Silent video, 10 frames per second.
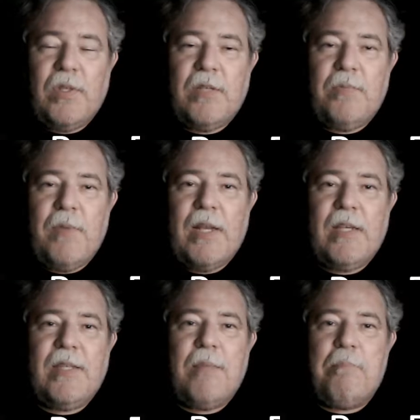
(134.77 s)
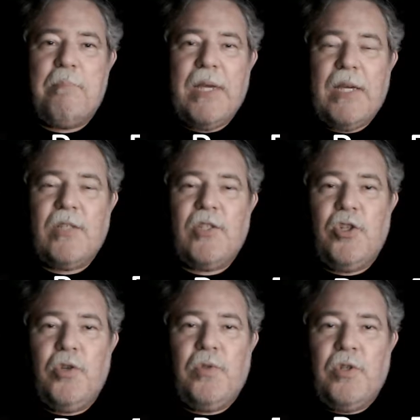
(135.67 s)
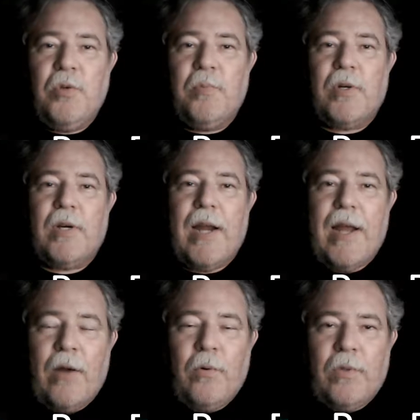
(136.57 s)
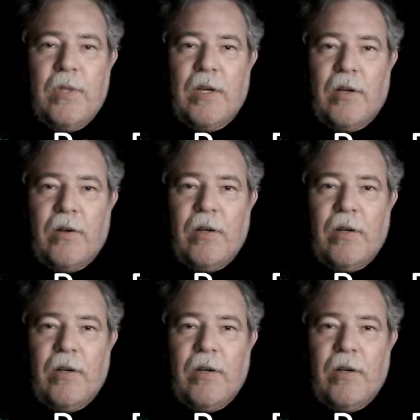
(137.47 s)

this man is the biggest YouTuber out there.